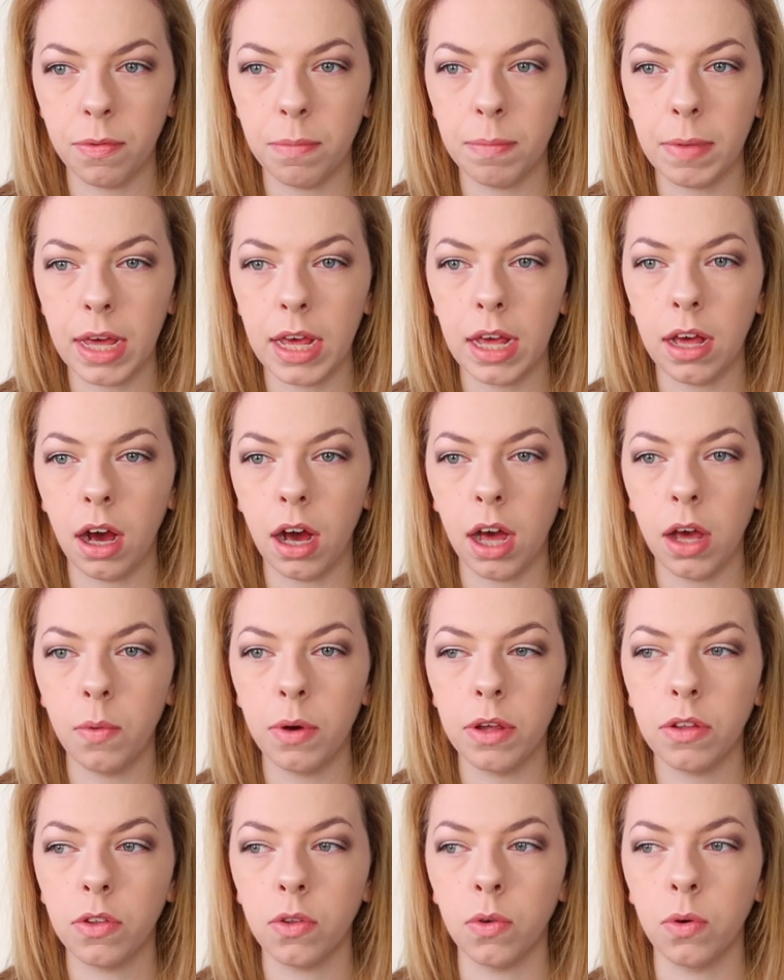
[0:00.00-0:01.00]
For me, I
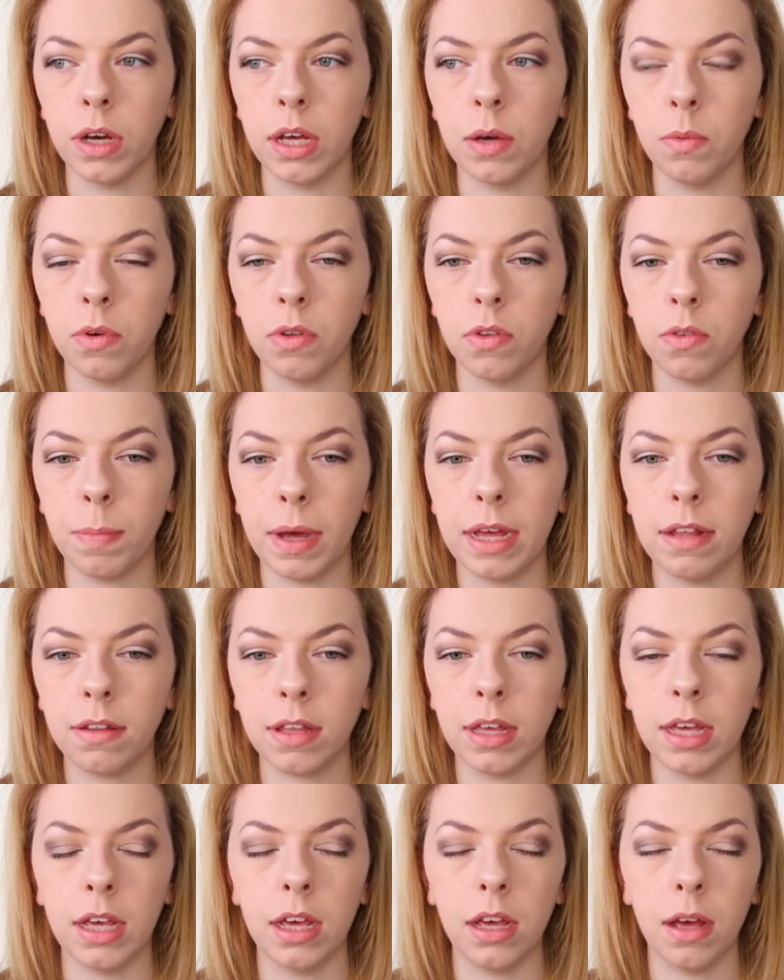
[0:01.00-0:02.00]
always thought it was
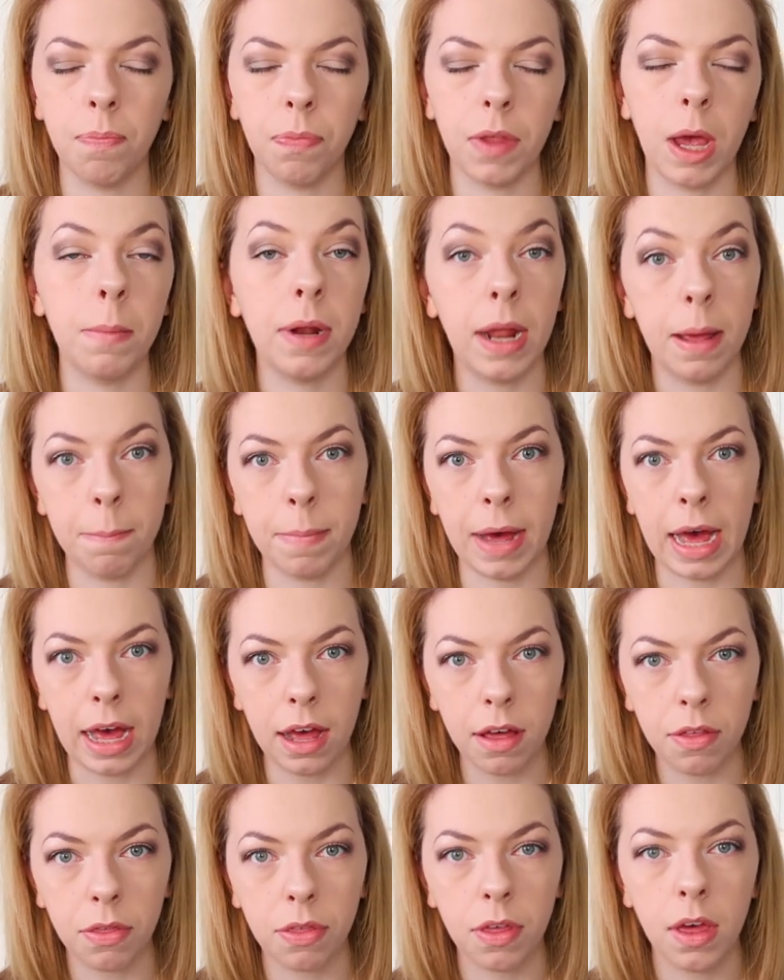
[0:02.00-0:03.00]
basically I'm an
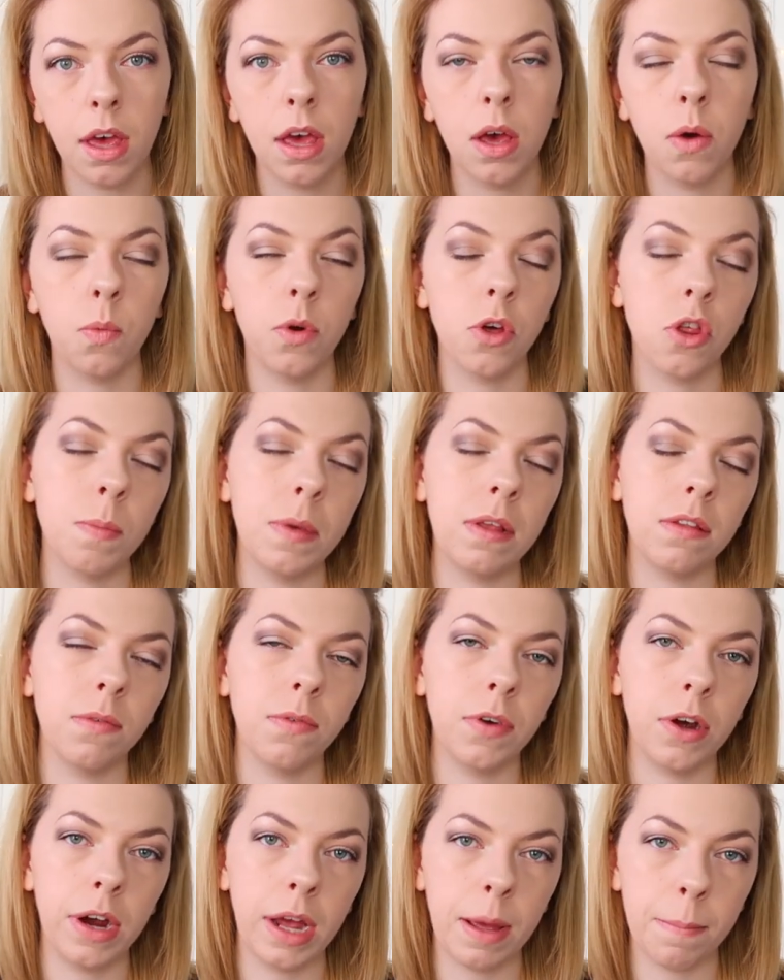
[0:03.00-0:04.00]
empath, which means
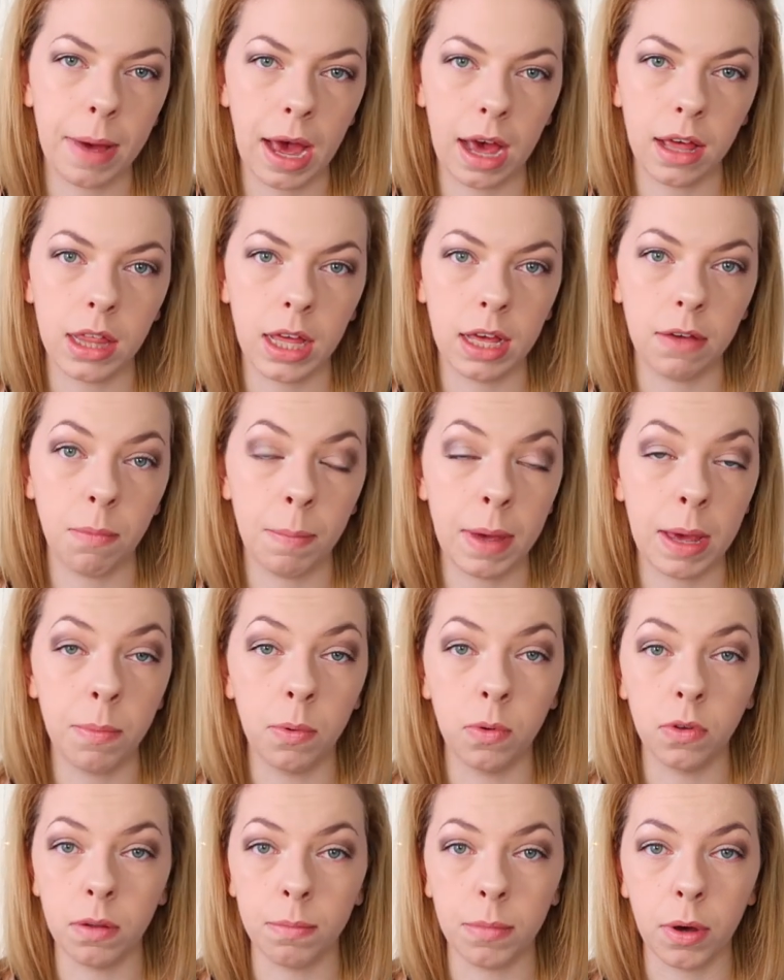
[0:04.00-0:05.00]
I'm very empathic for
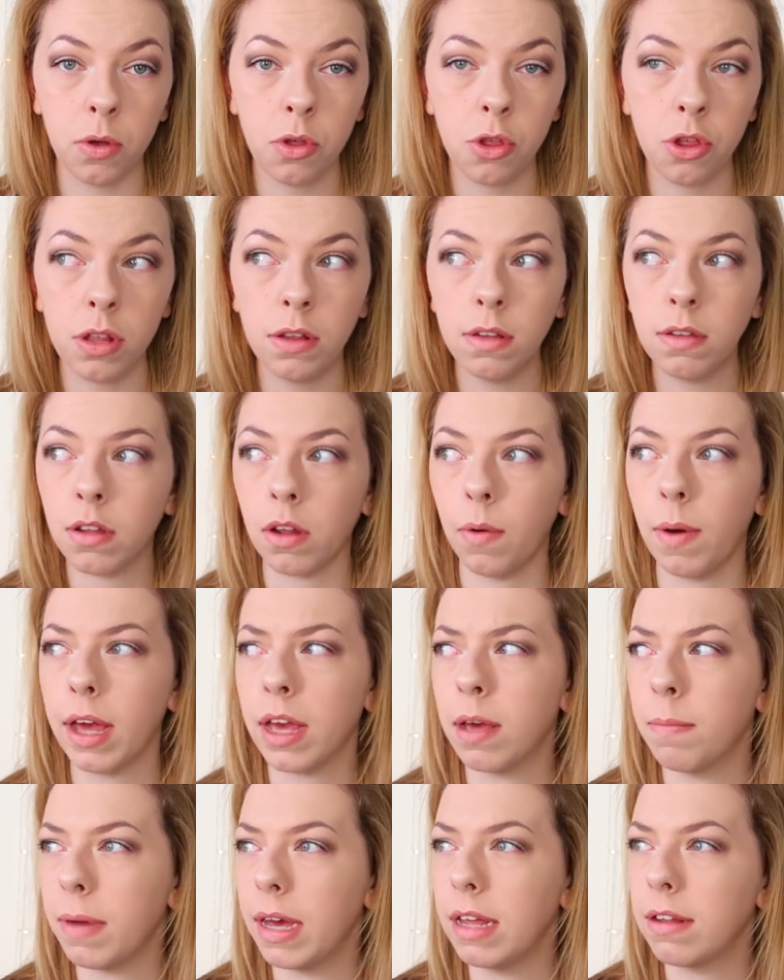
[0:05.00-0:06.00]
people's emotions, so I
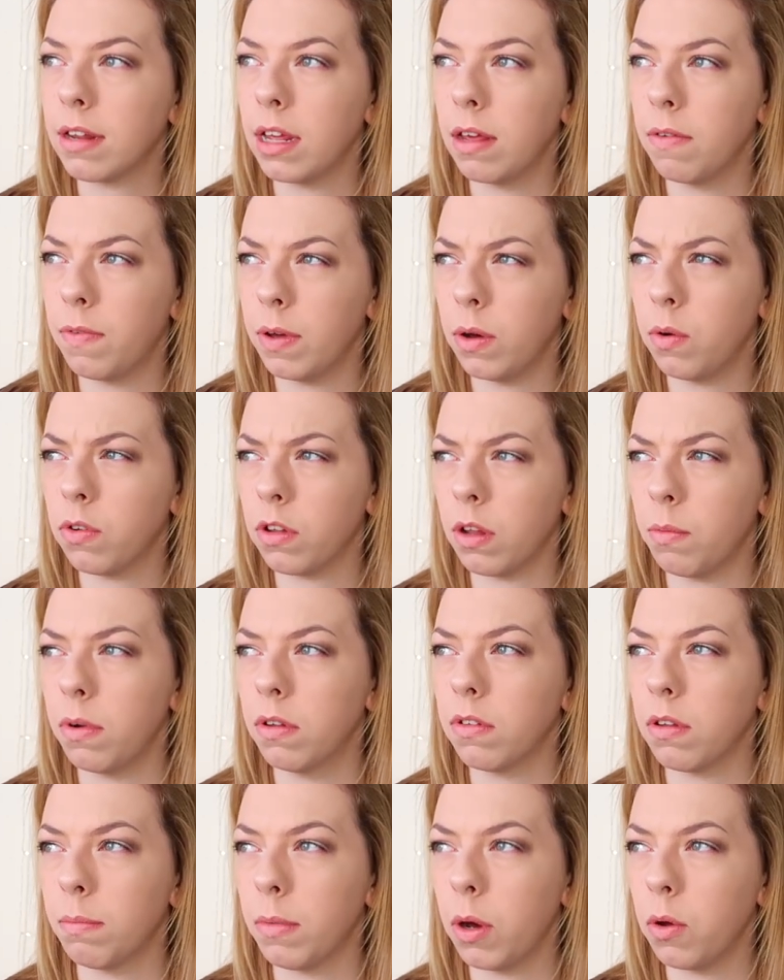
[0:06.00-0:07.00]
can basically feel
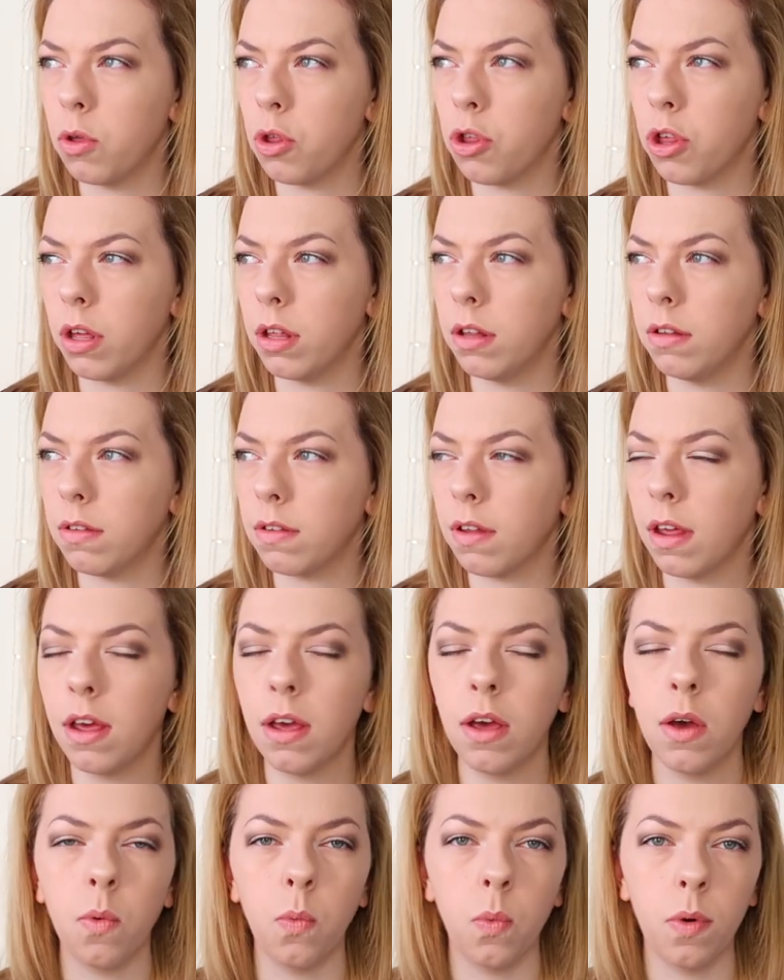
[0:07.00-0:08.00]
someone's emotions
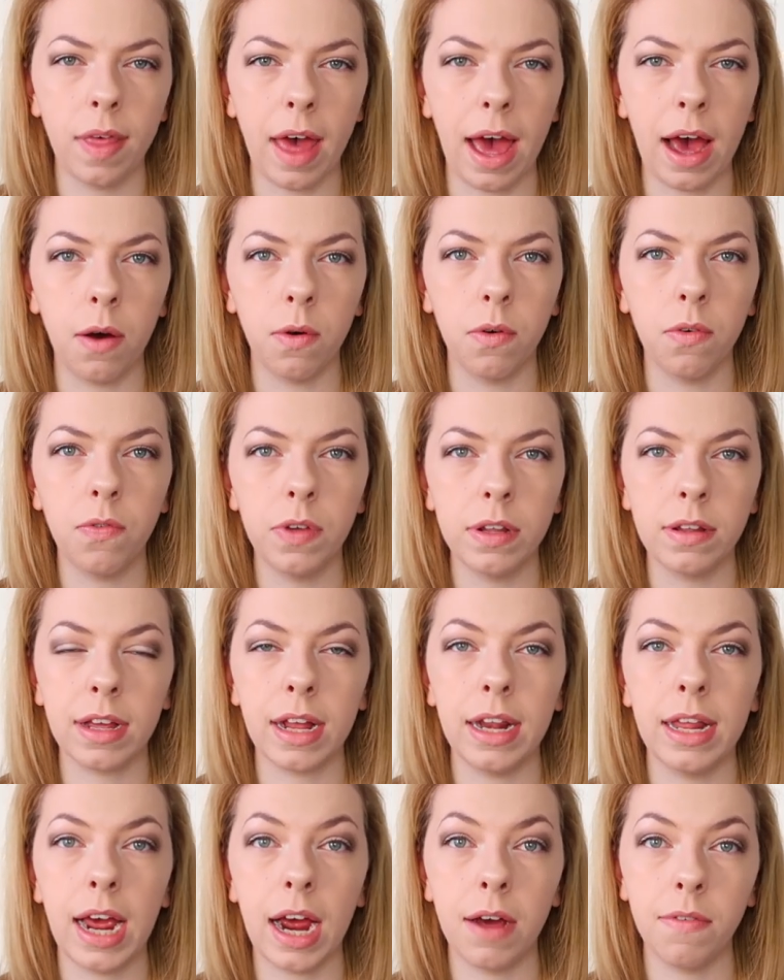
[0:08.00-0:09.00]
without
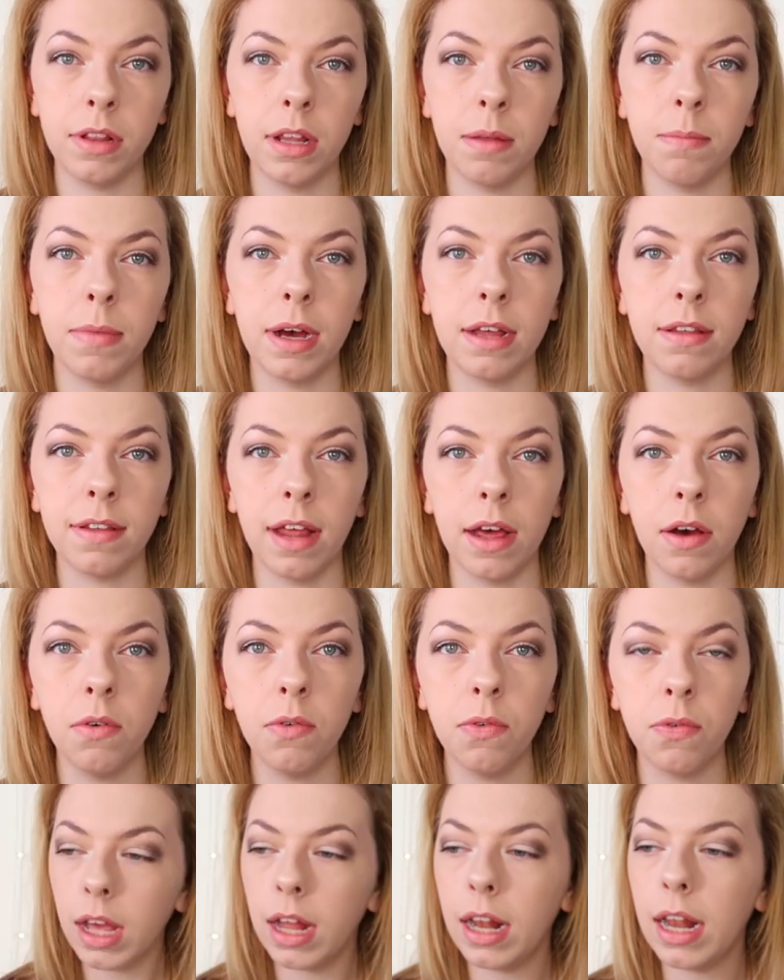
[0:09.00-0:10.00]
physically having them
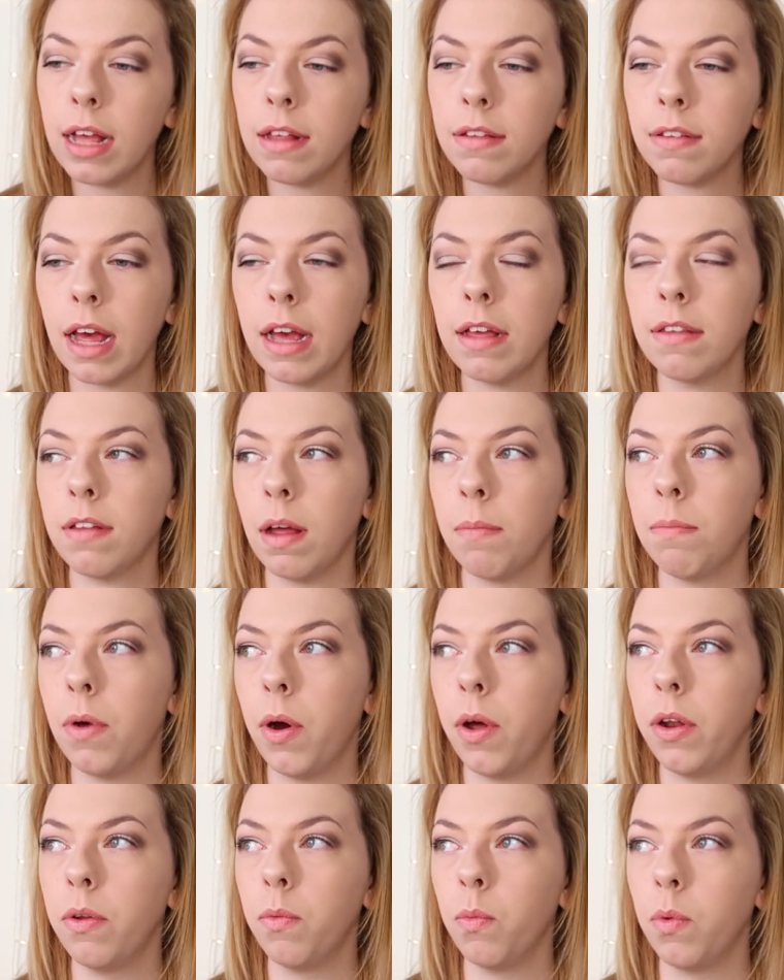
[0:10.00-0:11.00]
myself. Let's say
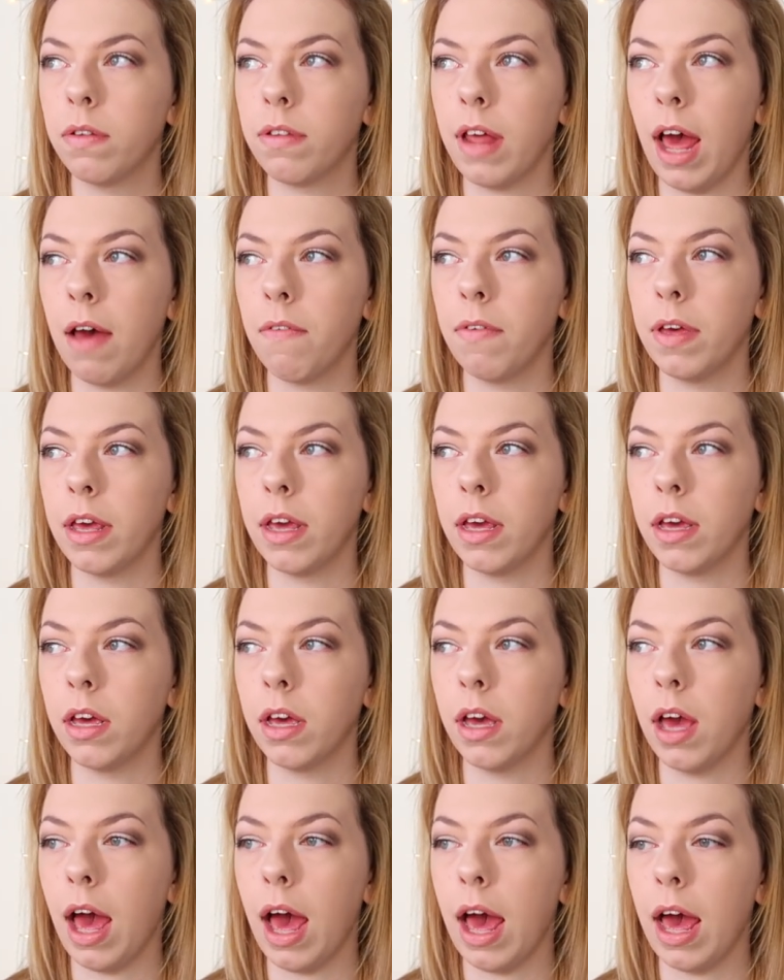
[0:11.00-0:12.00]
someone was
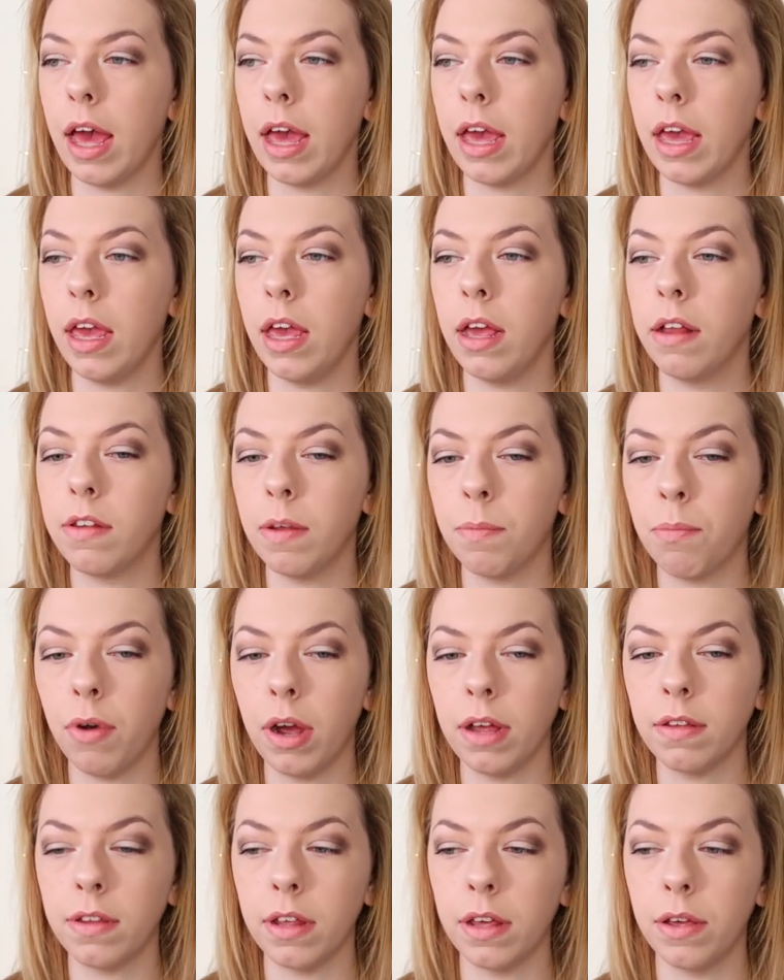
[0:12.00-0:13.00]
having a
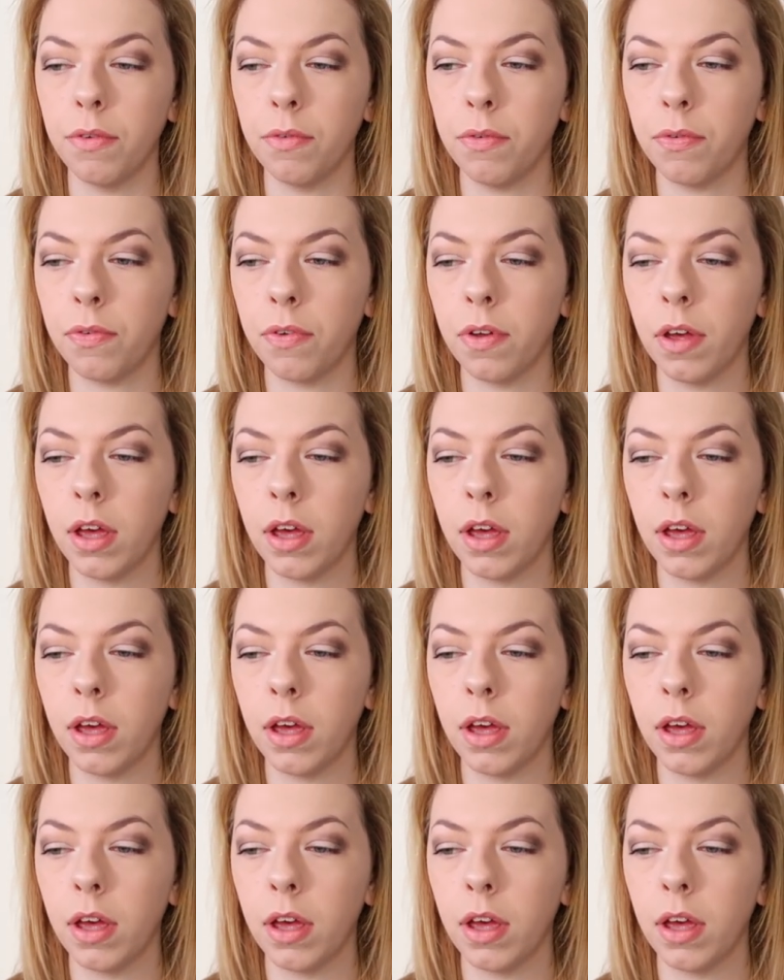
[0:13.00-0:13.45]
depressive